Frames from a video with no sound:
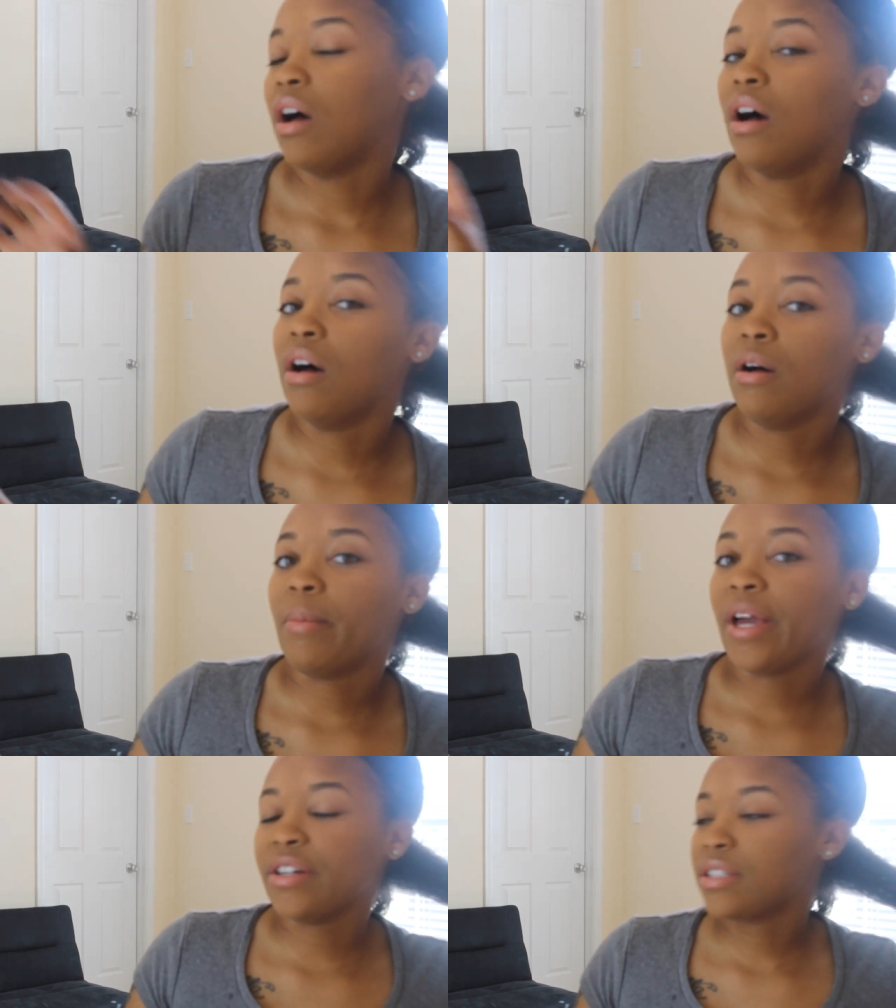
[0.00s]

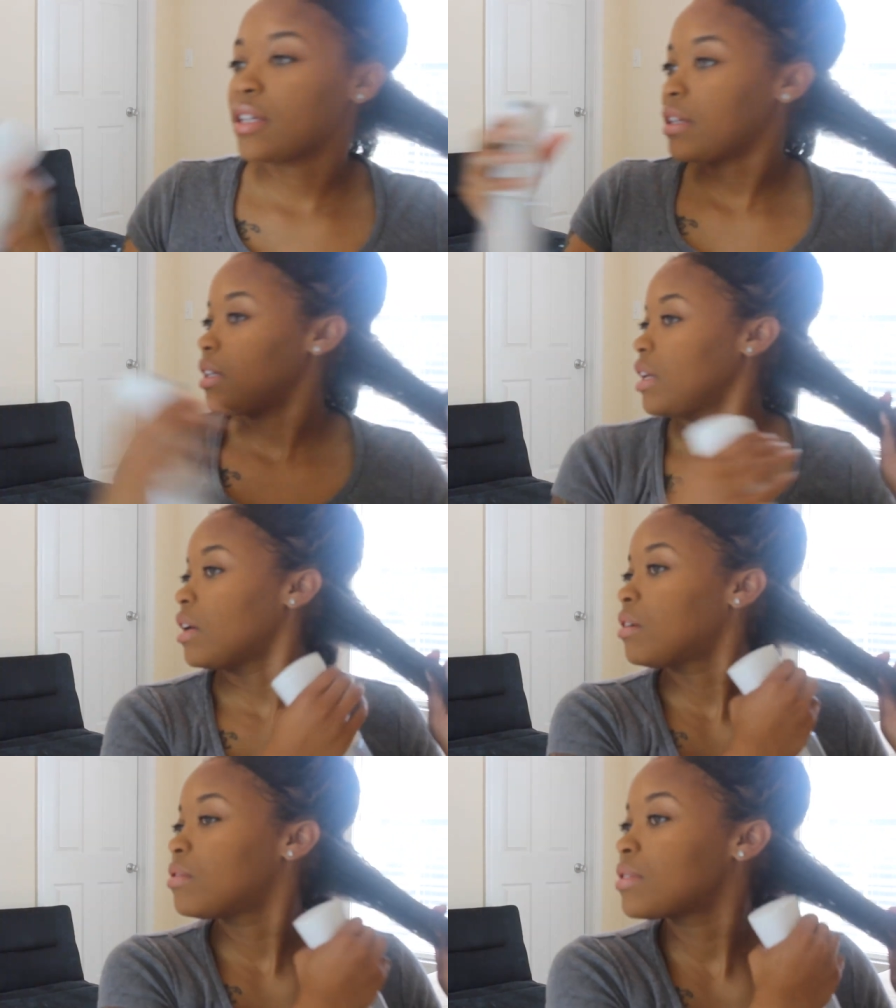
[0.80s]
um, hair skin and
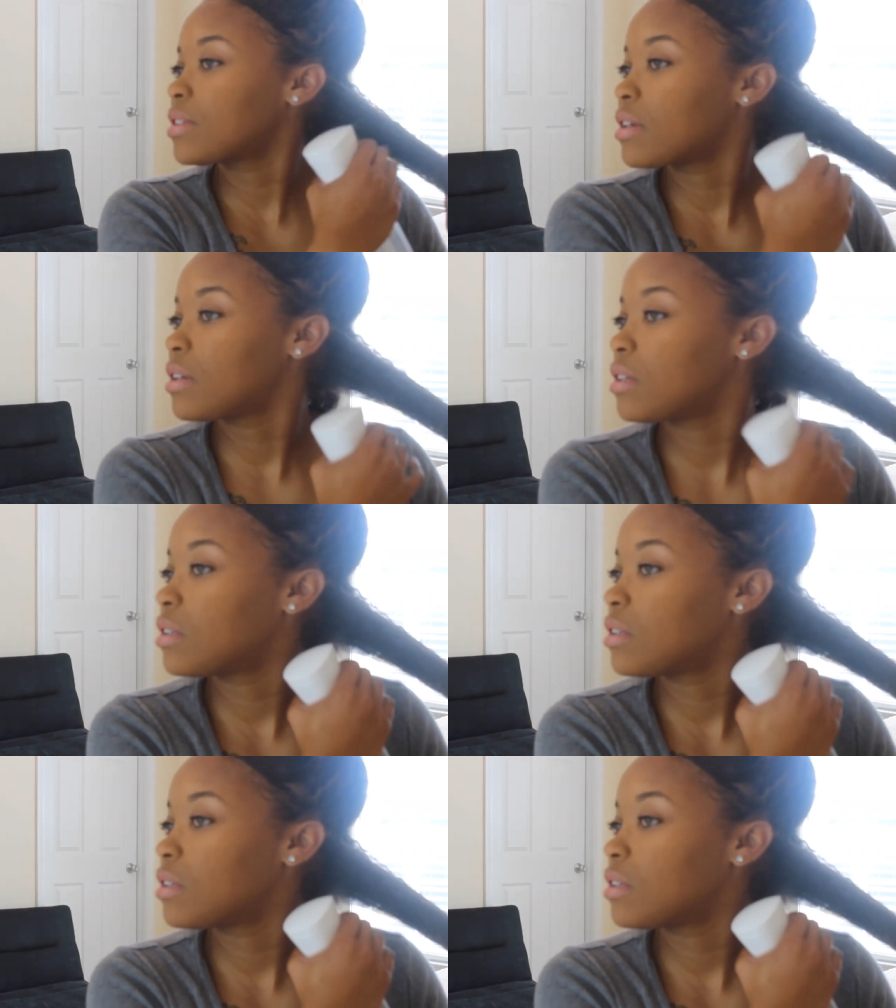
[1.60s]
nails